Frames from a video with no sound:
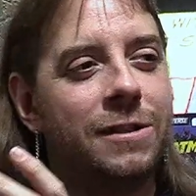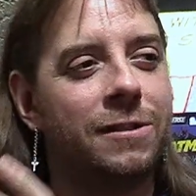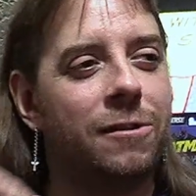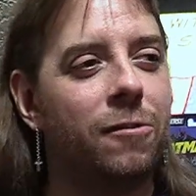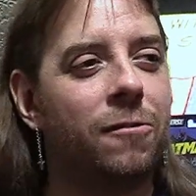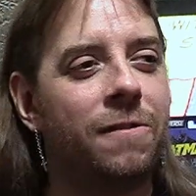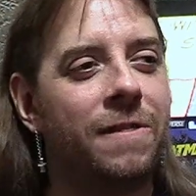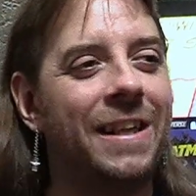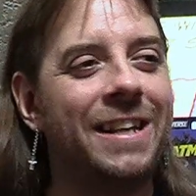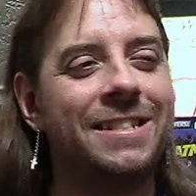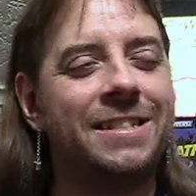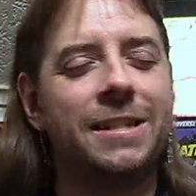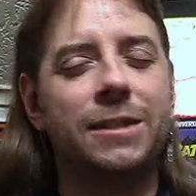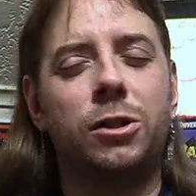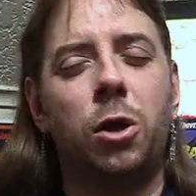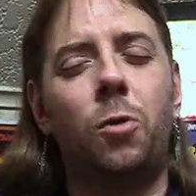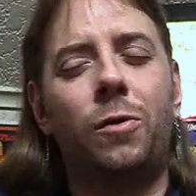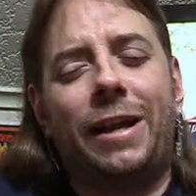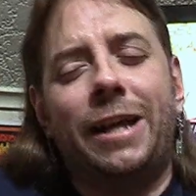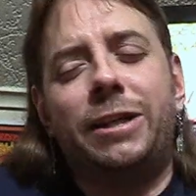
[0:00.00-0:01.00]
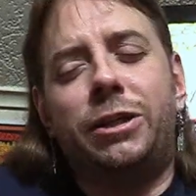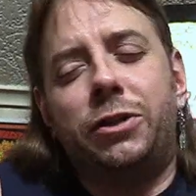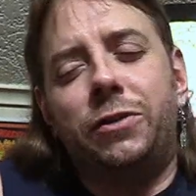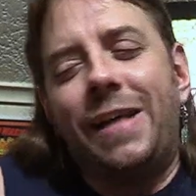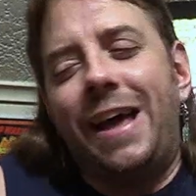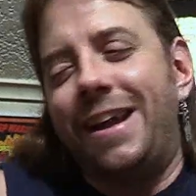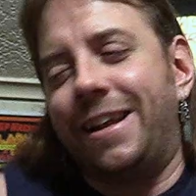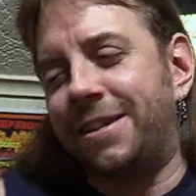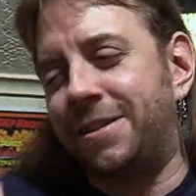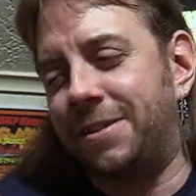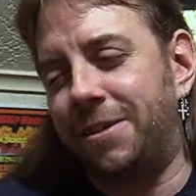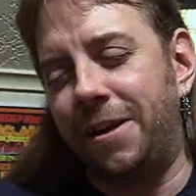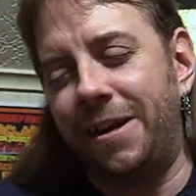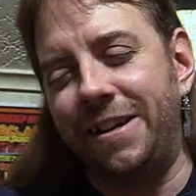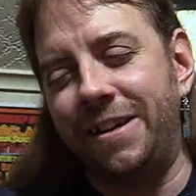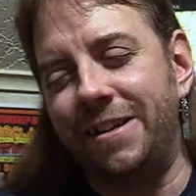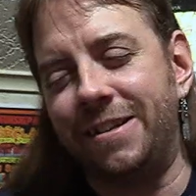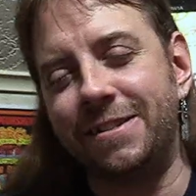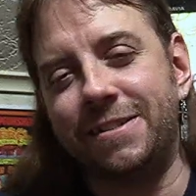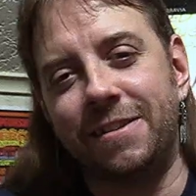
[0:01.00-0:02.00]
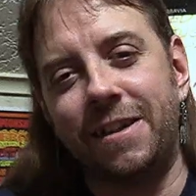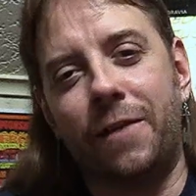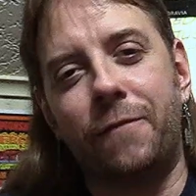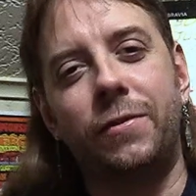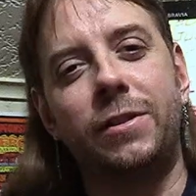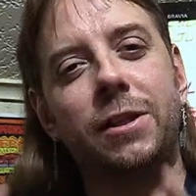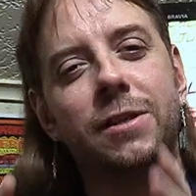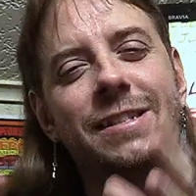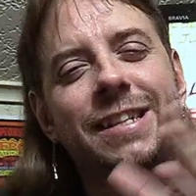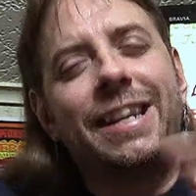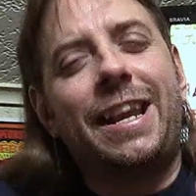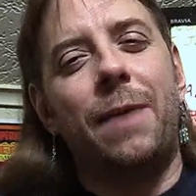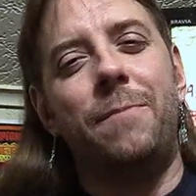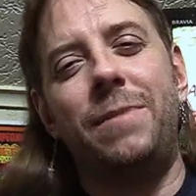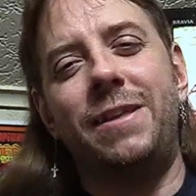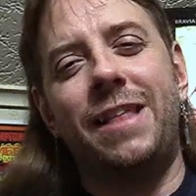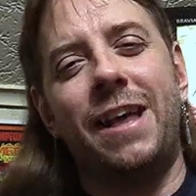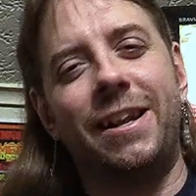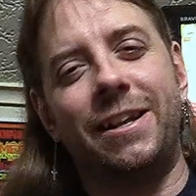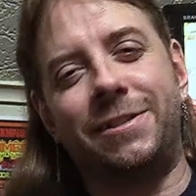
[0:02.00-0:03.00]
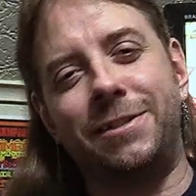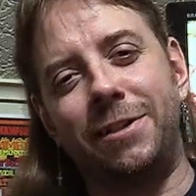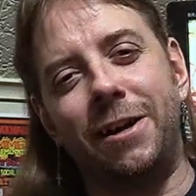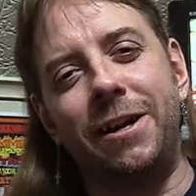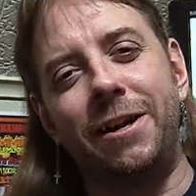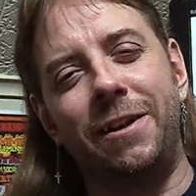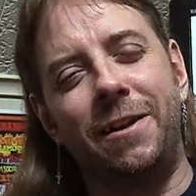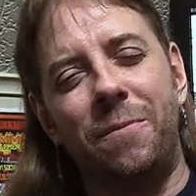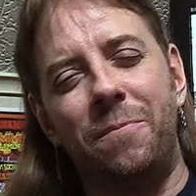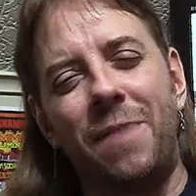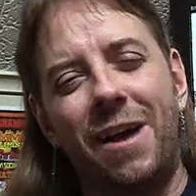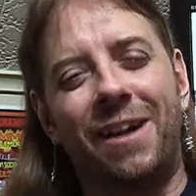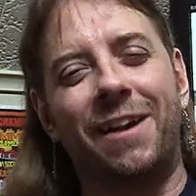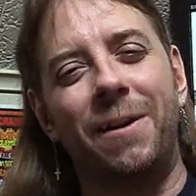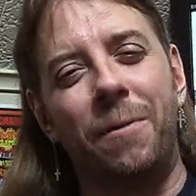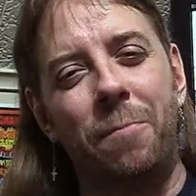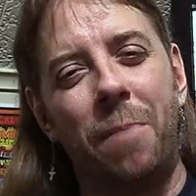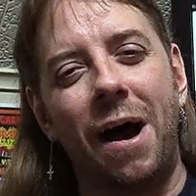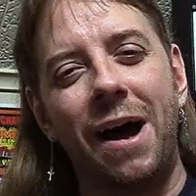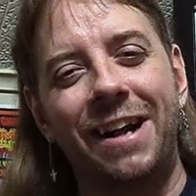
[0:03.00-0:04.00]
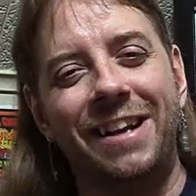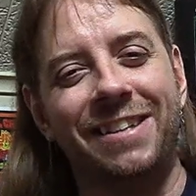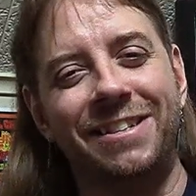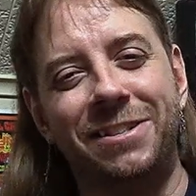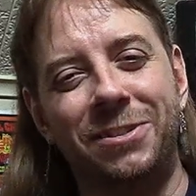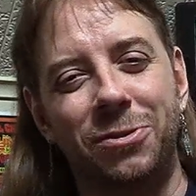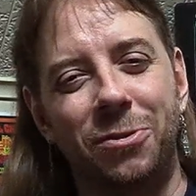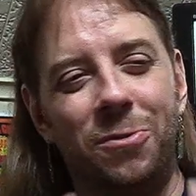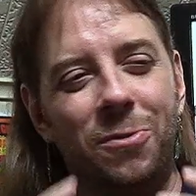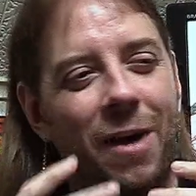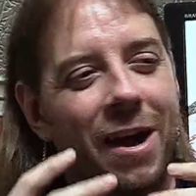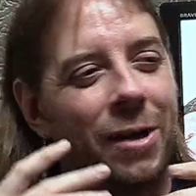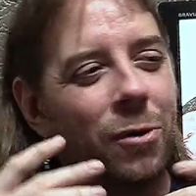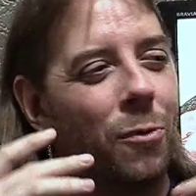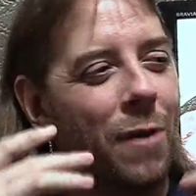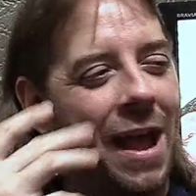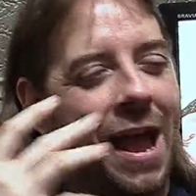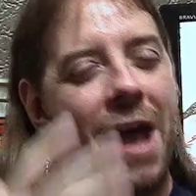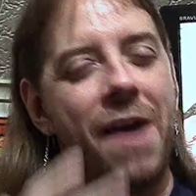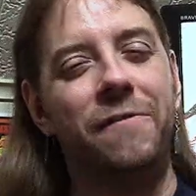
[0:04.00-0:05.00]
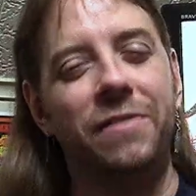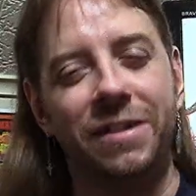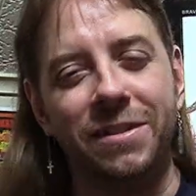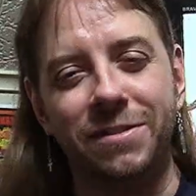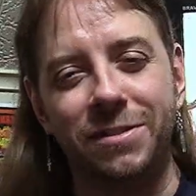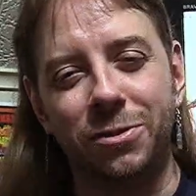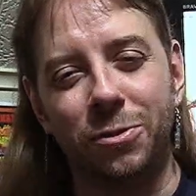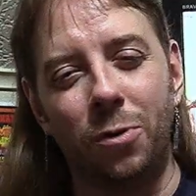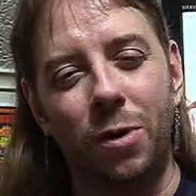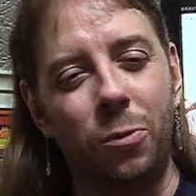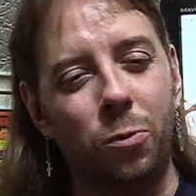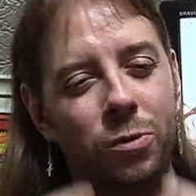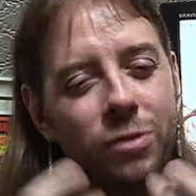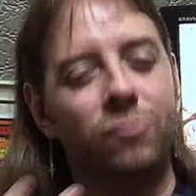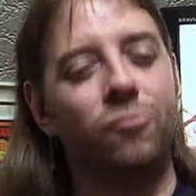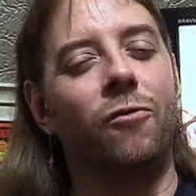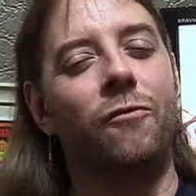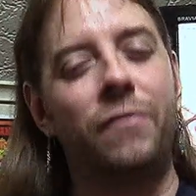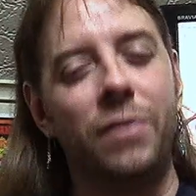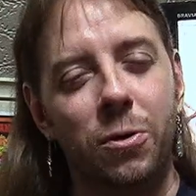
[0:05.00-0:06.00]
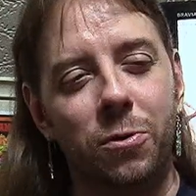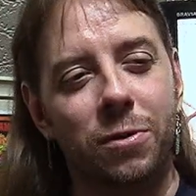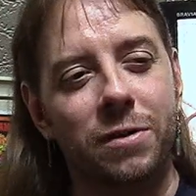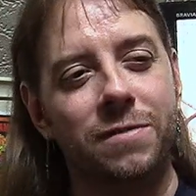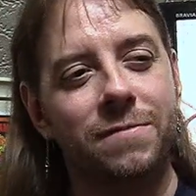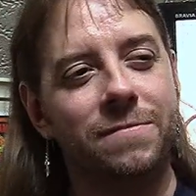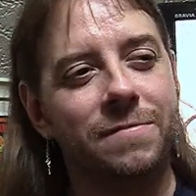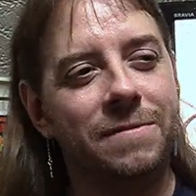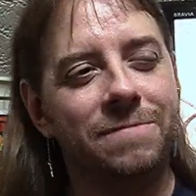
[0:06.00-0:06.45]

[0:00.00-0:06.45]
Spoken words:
there things that don't get you that excited? It's like, if it doesn't get me that excited, I'm not going to buy it, so I don't have it, so I wouldn't review it.